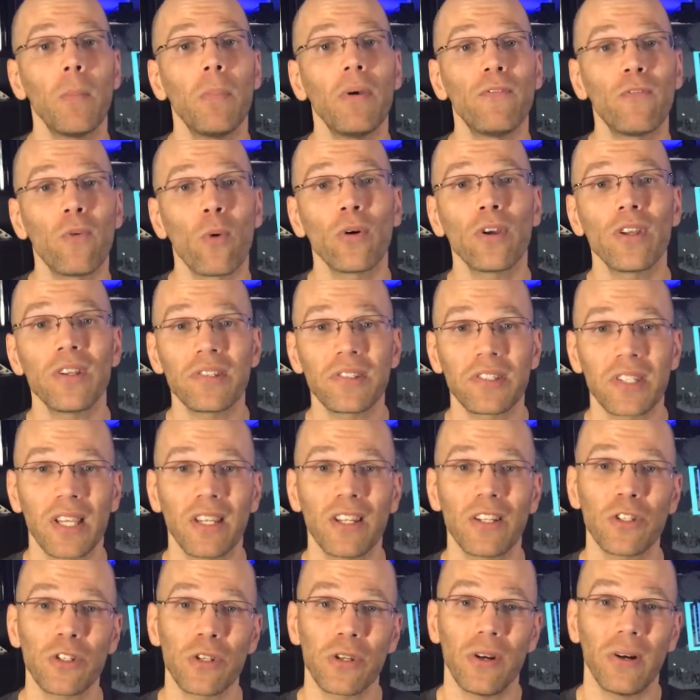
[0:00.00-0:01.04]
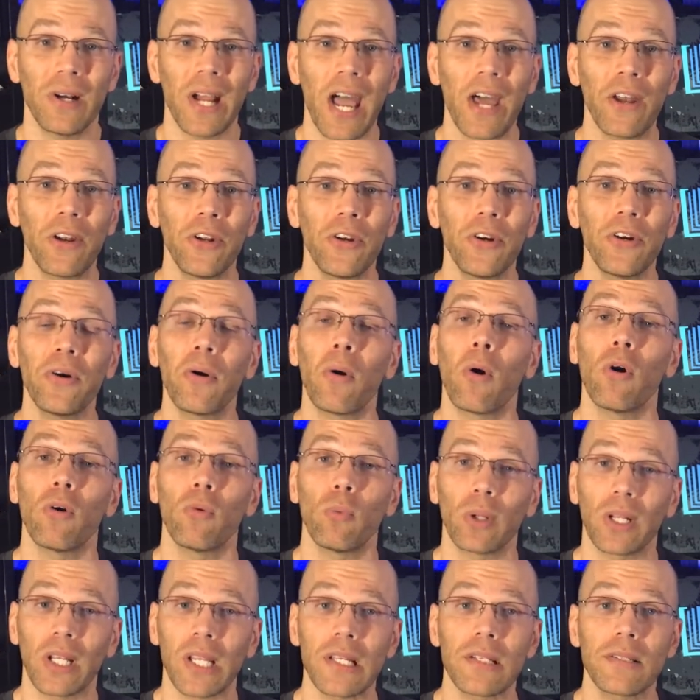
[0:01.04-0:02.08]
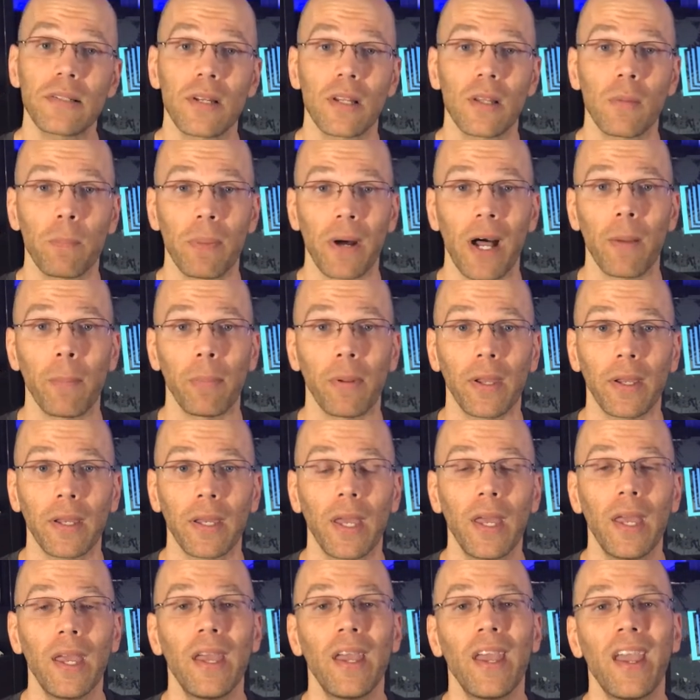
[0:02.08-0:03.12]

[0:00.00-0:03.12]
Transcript: before you send it to your editor or release to the public.